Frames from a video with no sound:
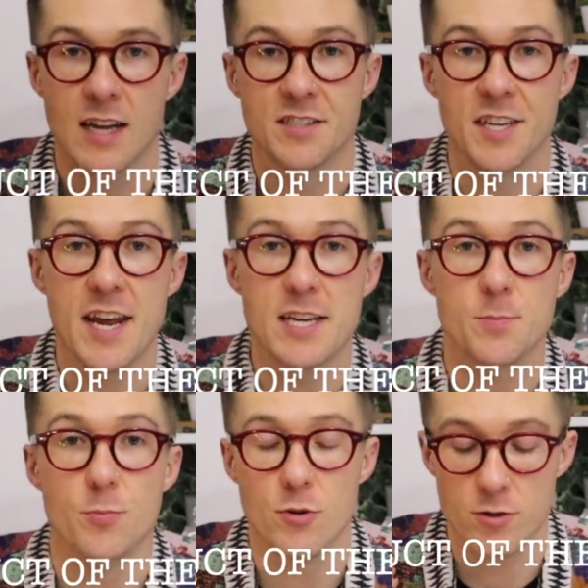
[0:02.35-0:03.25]
And
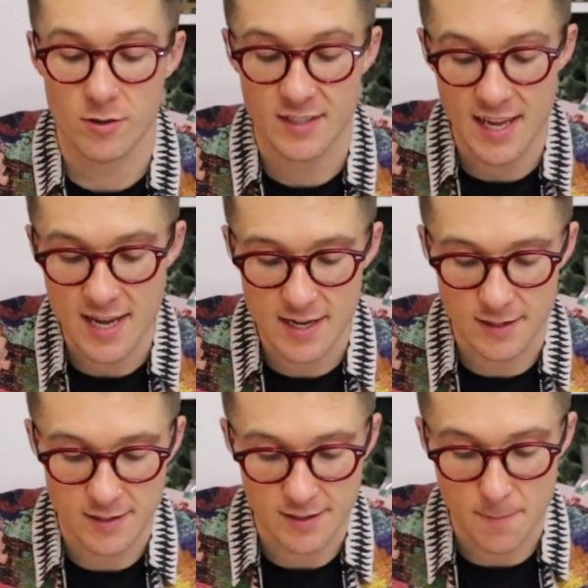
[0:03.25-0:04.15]
today's product
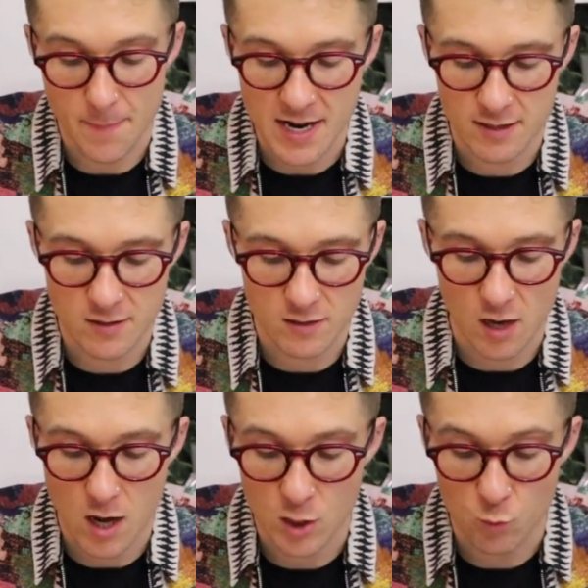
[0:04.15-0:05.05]
is, it's the
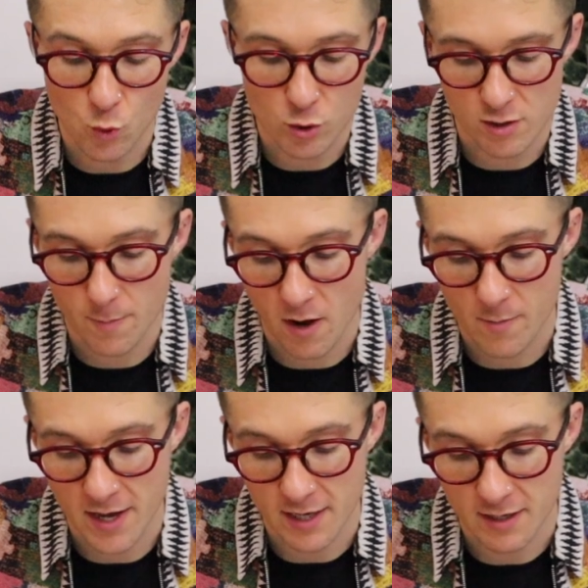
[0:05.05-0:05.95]
Baxter's Hard Water
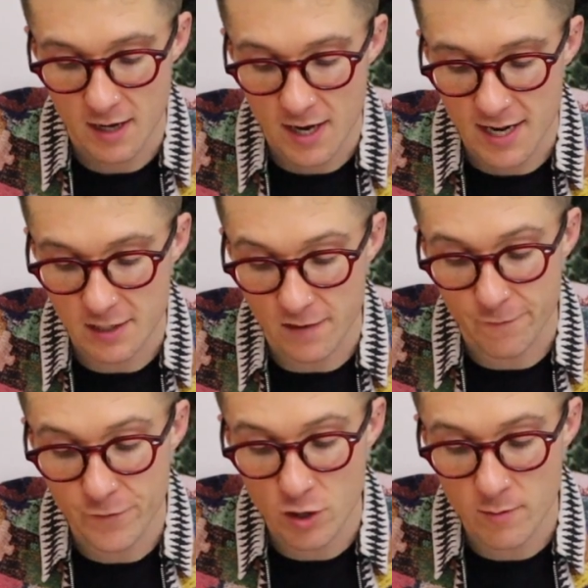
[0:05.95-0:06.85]
Pomade. It's a
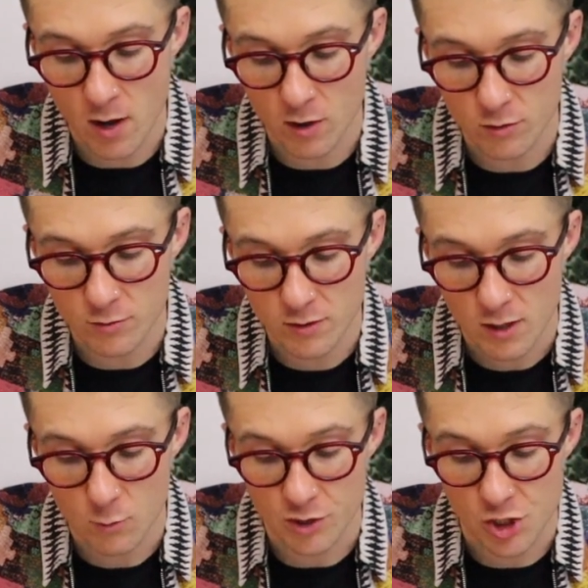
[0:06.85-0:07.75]
firm
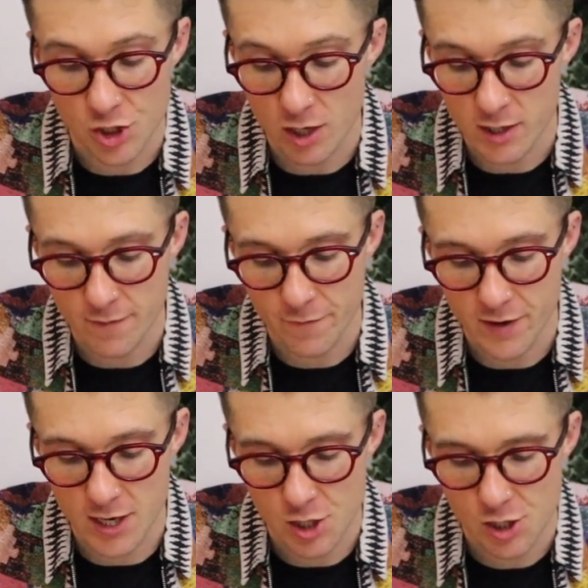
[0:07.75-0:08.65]
hold with a shine
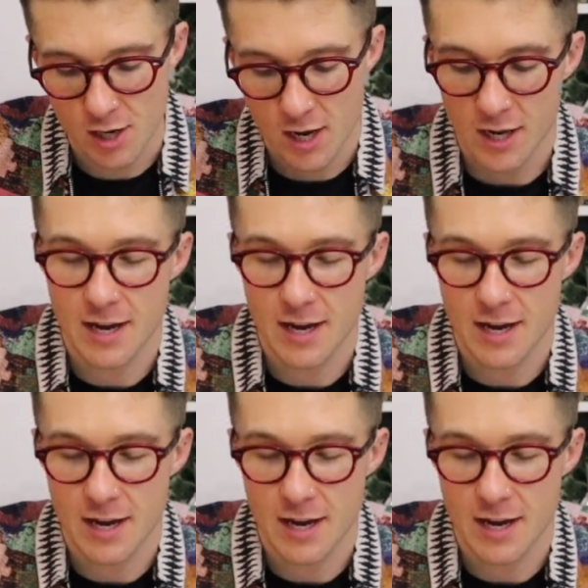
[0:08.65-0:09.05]
finish.